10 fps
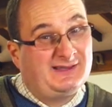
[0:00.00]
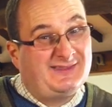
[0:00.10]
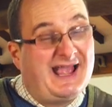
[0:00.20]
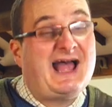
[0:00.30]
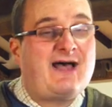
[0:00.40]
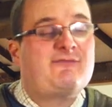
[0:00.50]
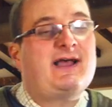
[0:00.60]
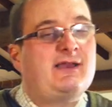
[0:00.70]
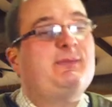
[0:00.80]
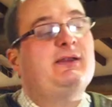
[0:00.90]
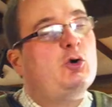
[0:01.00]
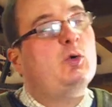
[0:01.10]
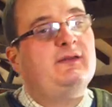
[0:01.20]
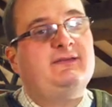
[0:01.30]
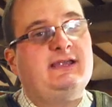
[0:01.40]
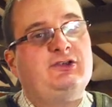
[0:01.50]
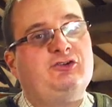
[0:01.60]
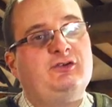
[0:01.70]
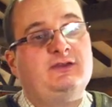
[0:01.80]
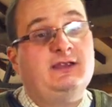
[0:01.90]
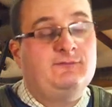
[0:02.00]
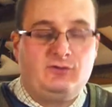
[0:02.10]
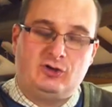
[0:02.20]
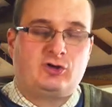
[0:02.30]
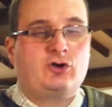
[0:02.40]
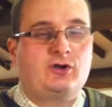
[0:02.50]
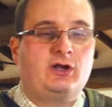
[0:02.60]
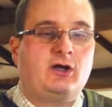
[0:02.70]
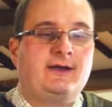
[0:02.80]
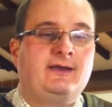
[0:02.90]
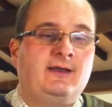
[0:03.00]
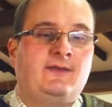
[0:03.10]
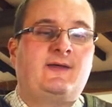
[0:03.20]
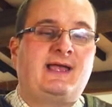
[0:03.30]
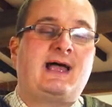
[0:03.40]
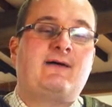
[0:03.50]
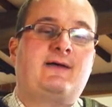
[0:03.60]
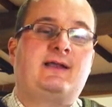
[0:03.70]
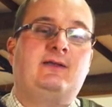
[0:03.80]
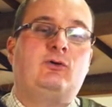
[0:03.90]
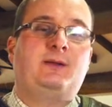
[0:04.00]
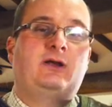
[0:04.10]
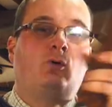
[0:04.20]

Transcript: They have had a bit of quality issues. If you look online, they have had a little bit of